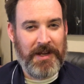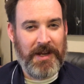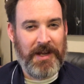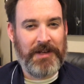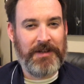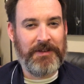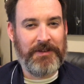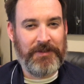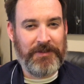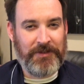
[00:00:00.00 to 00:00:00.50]

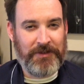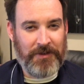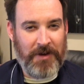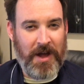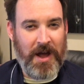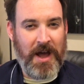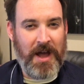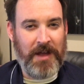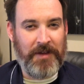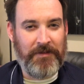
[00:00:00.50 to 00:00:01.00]
and to
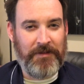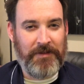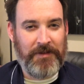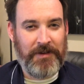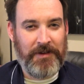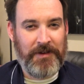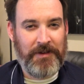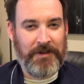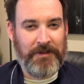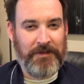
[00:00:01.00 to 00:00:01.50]
strive
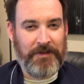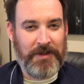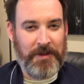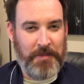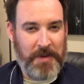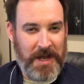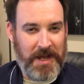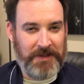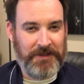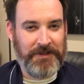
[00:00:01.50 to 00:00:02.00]
for the
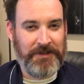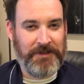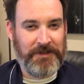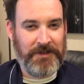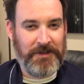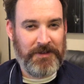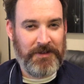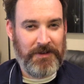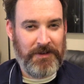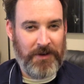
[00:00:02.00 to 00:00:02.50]
best,
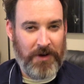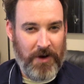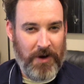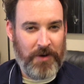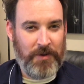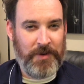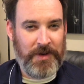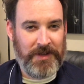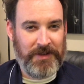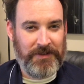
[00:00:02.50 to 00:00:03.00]

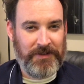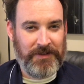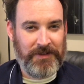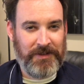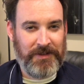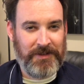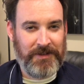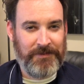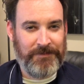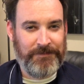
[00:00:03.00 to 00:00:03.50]
always.
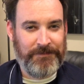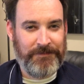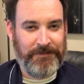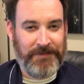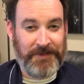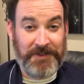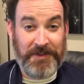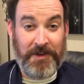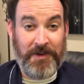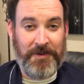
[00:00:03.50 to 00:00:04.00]

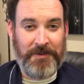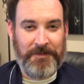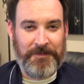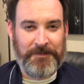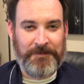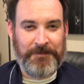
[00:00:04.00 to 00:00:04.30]
So,